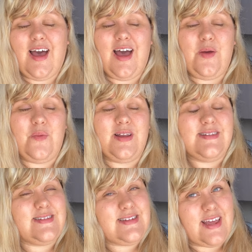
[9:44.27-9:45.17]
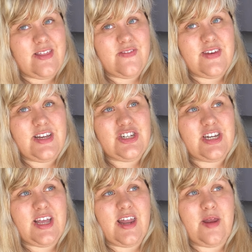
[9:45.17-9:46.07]
I wouldn't stay at the Venetian
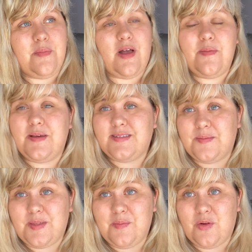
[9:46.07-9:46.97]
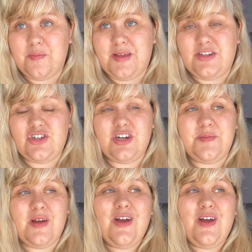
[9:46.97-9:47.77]
again. I'd probably pick something more mid-strip